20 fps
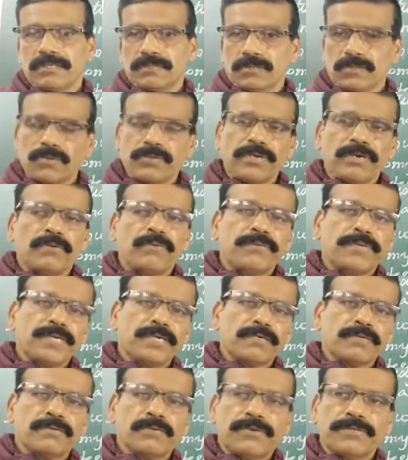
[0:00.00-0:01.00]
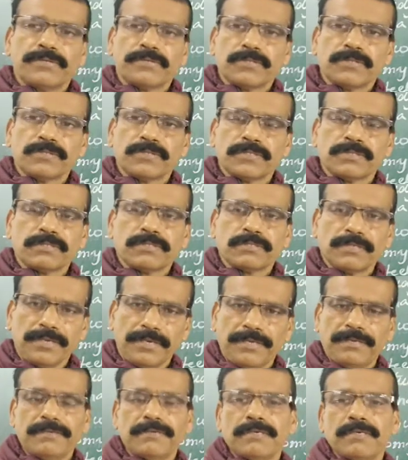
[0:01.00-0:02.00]
So now we are going to
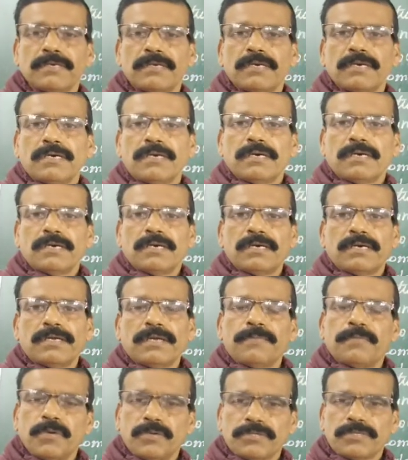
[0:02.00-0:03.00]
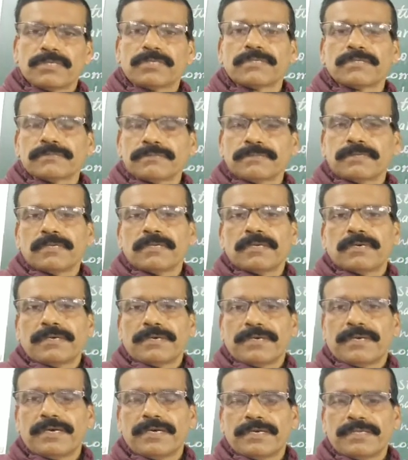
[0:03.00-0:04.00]
see about
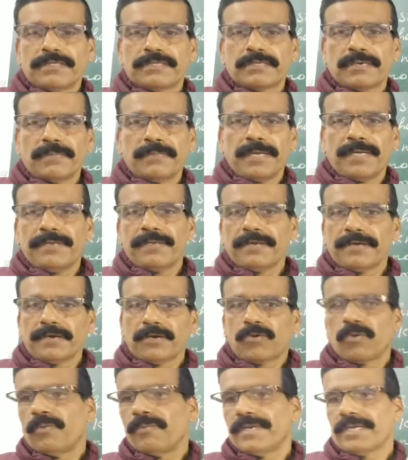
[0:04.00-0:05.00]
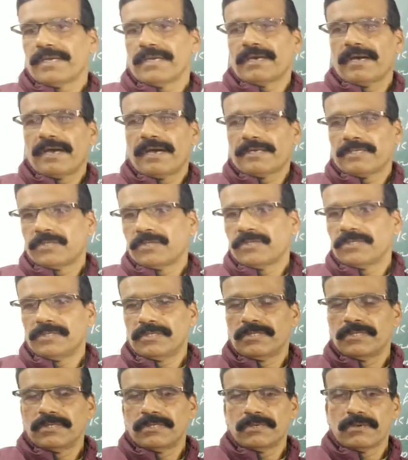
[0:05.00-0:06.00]
regarding the main economic
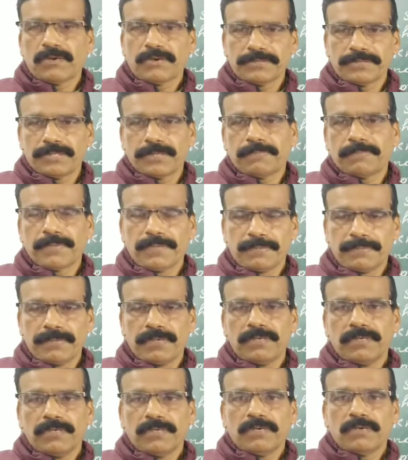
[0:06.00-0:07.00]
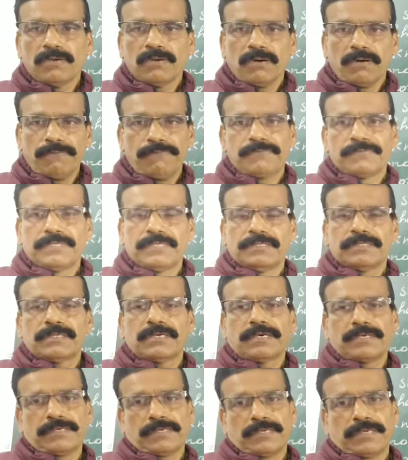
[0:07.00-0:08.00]
activity of the people of this
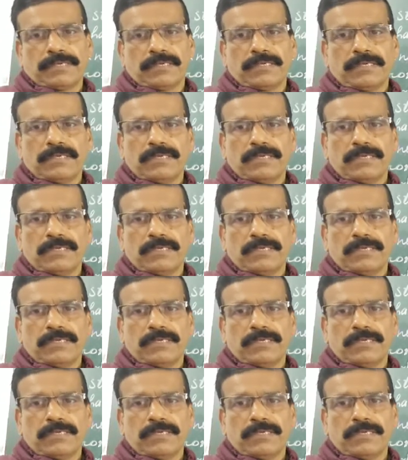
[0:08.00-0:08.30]
country.